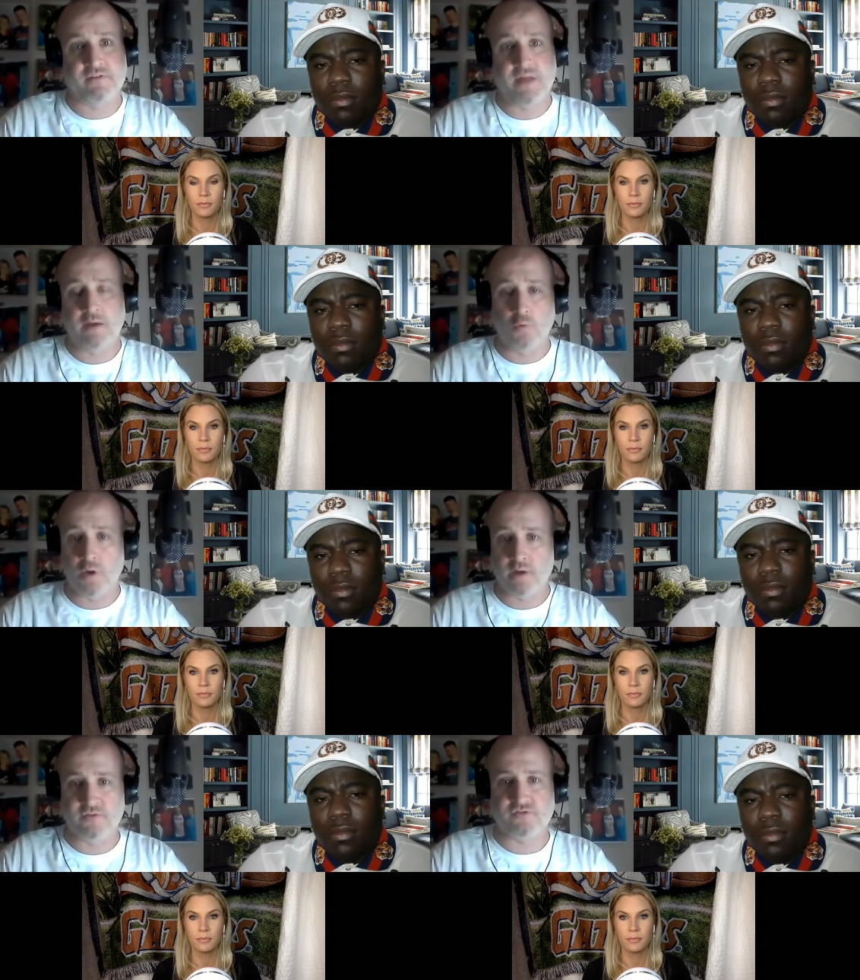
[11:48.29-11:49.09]
Speaker 1: one of the
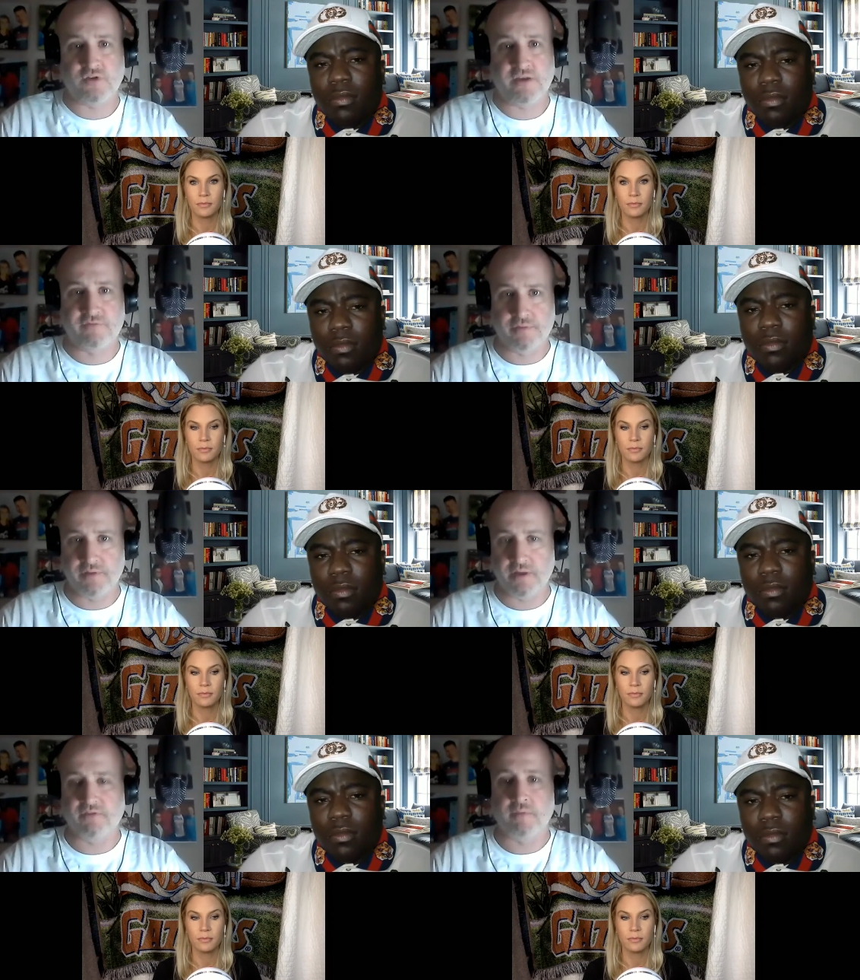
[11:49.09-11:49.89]
stressful things in
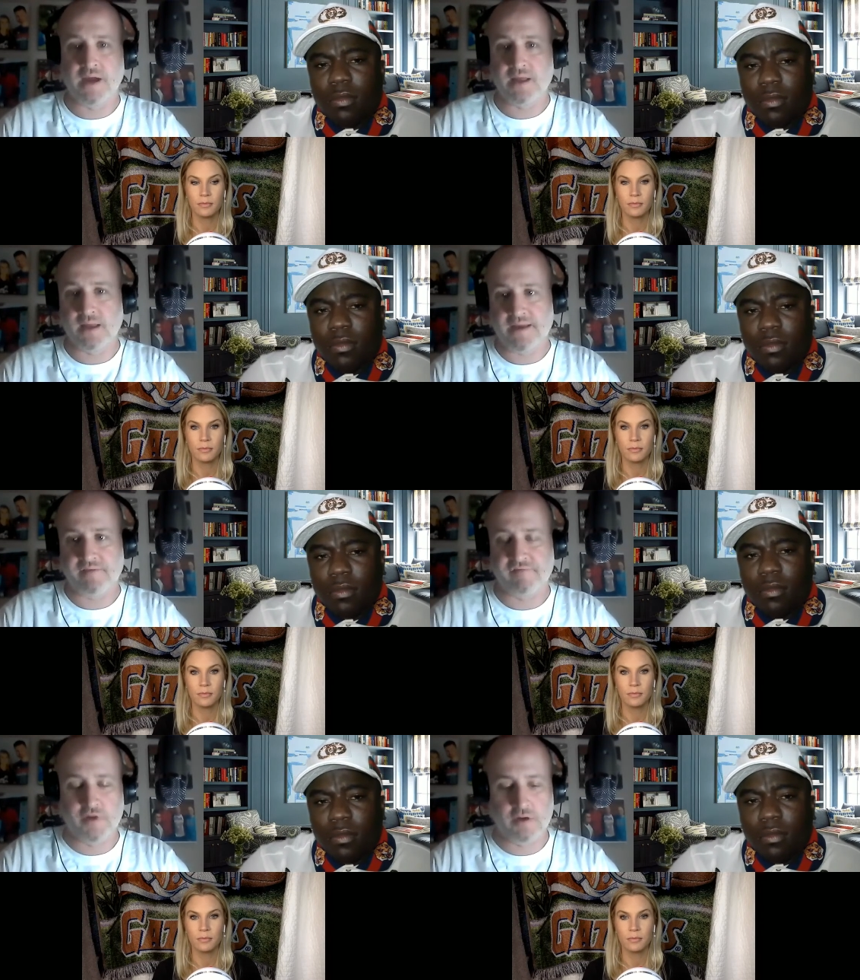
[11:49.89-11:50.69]
my life
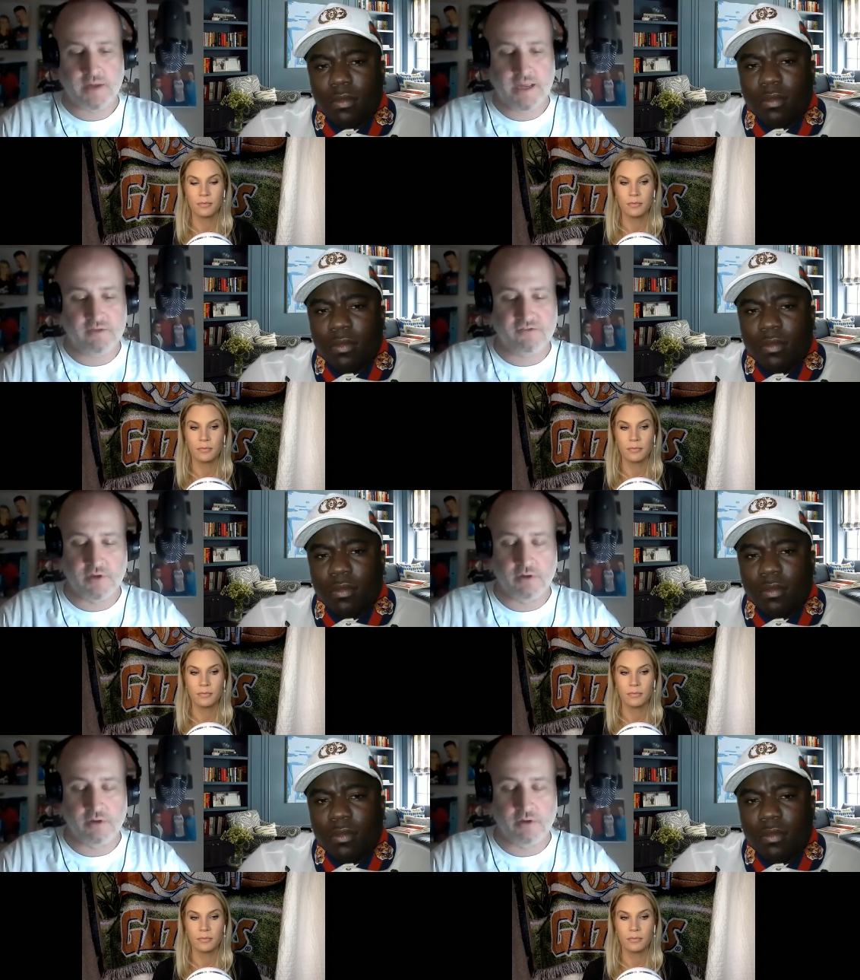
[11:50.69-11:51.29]
okay so